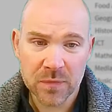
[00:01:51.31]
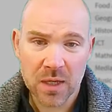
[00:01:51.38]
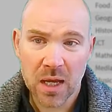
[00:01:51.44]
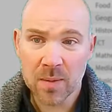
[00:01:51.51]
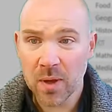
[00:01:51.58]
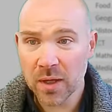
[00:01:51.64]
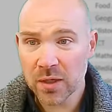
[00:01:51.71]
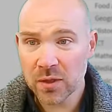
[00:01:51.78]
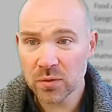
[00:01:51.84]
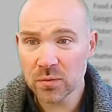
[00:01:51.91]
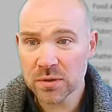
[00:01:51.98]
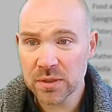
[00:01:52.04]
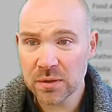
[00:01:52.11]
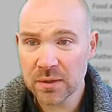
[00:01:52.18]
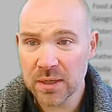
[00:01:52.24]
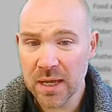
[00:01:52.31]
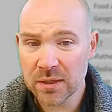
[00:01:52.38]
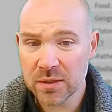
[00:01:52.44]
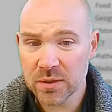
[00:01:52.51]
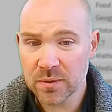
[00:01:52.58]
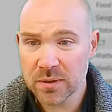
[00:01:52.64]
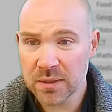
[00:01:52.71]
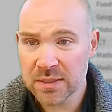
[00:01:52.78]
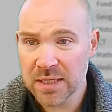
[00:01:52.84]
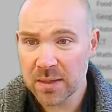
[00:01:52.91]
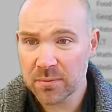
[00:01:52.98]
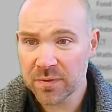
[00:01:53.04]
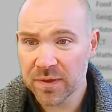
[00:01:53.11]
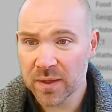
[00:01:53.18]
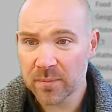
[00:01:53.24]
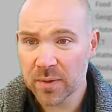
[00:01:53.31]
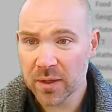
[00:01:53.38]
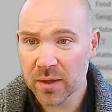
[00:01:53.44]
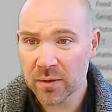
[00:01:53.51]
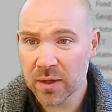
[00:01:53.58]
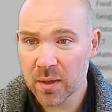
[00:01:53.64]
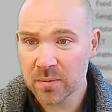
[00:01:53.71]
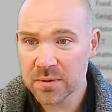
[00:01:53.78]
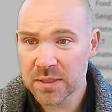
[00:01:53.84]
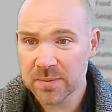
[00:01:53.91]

Um, I could also get do the same thing by going up to this